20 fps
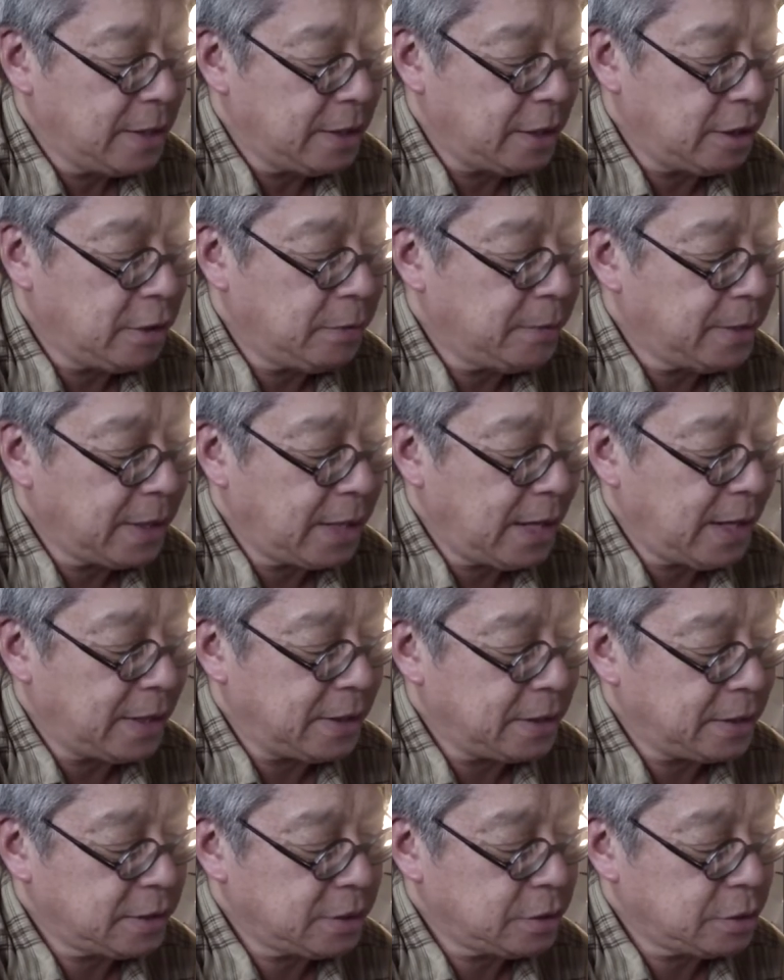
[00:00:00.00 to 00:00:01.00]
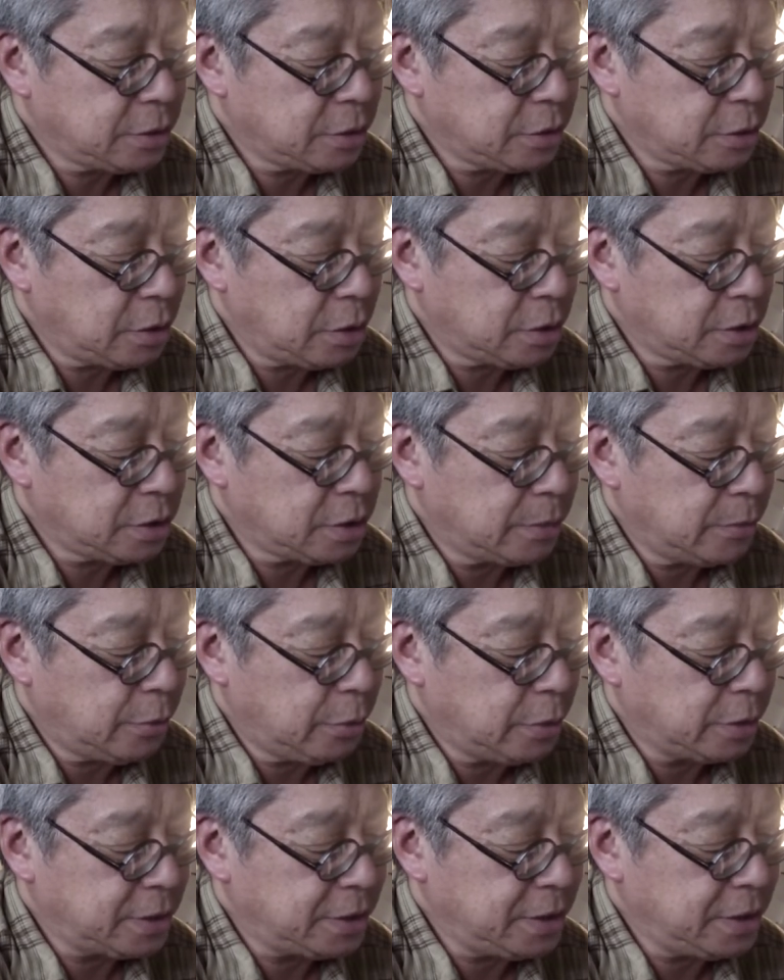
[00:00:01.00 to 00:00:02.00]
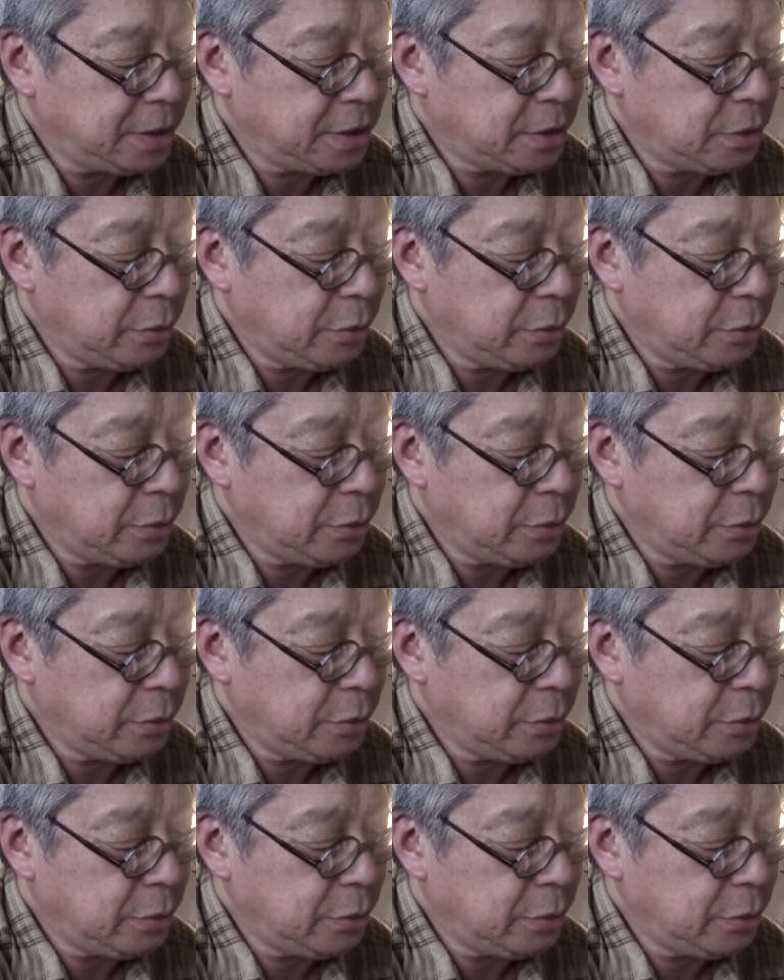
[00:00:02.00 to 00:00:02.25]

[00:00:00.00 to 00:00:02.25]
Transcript: the human eye this starts to merge these